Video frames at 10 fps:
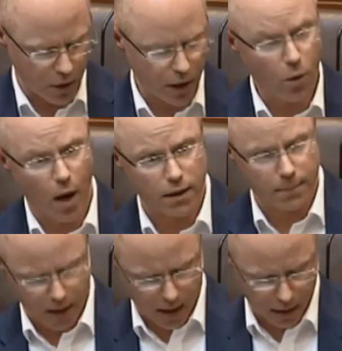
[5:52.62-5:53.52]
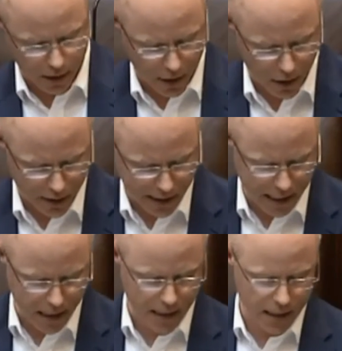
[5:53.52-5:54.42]
of Quantum Cahirlock
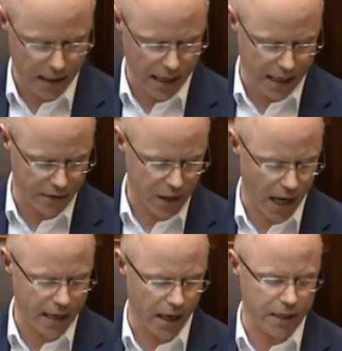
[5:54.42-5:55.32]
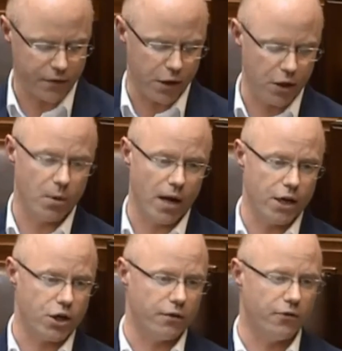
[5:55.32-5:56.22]
currently gives guidelines for
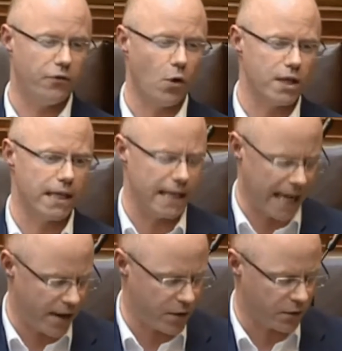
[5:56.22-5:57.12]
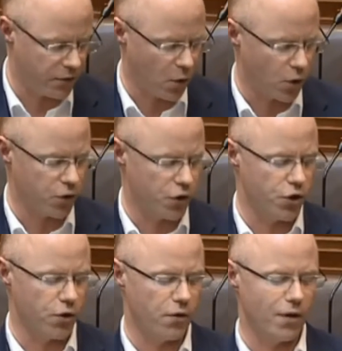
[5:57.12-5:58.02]
enumeration of
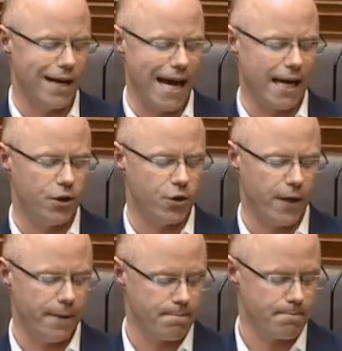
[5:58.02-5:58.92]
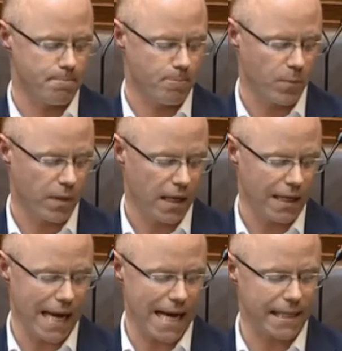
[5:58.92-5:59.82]
€14,400 for a neck injury,
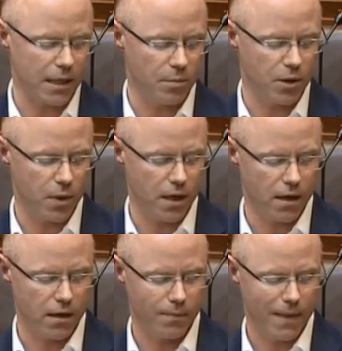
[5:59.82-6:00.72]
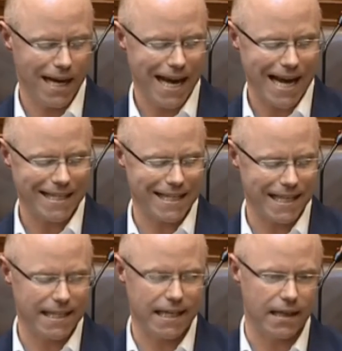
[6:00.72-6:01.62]
lasting up to a year, and
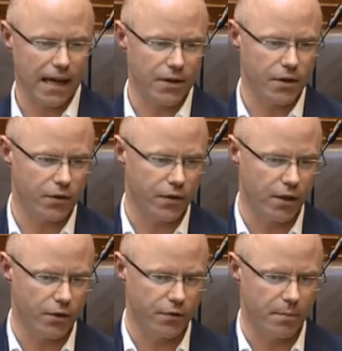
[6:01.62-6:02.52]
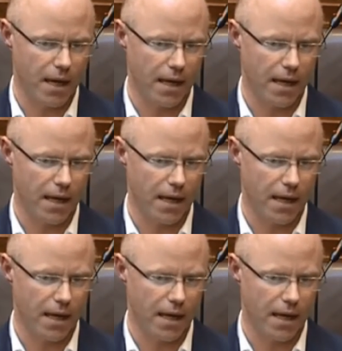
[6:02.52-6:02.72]
€16,300 for back